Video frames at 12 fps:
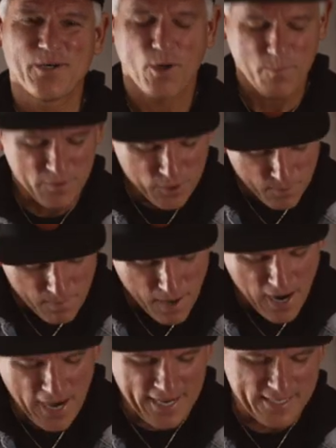Open your
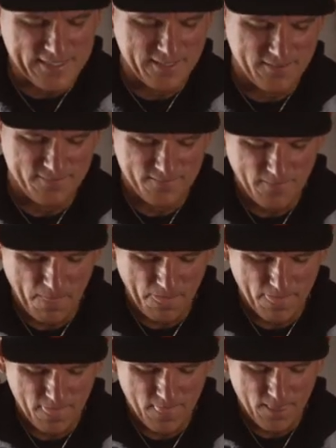mind.
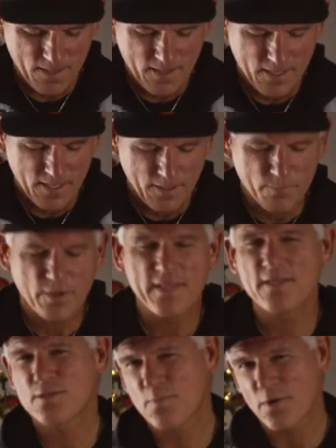And pray
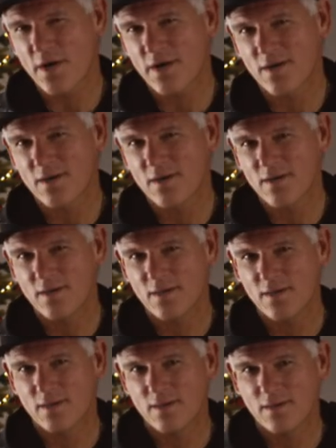this prayer
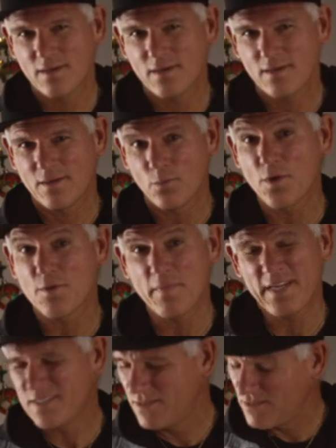with
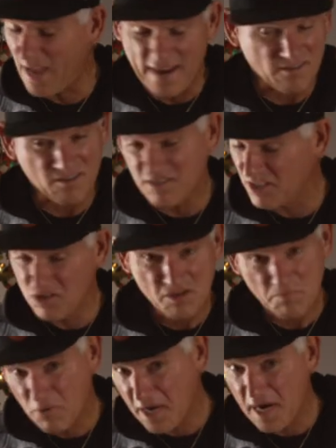me silently. You
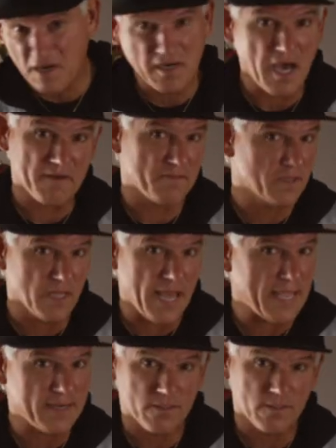can pray it out loud if you'd
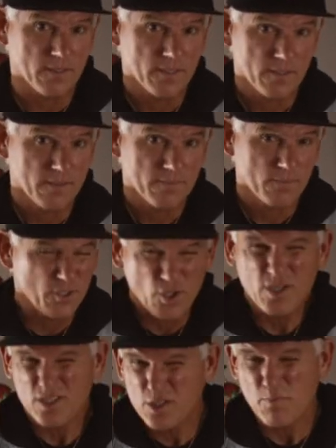like, but you
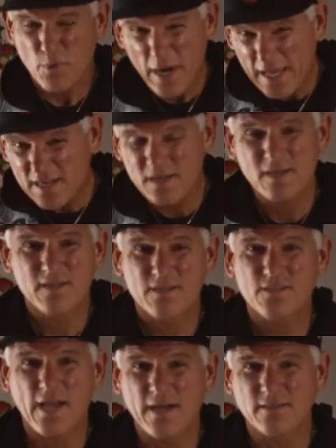can just pray it
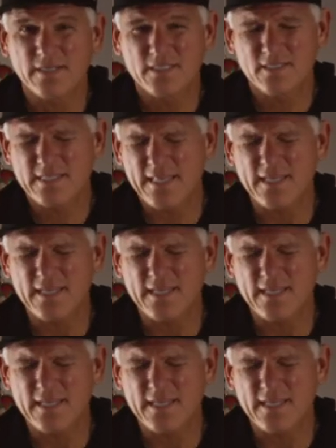silently. Just say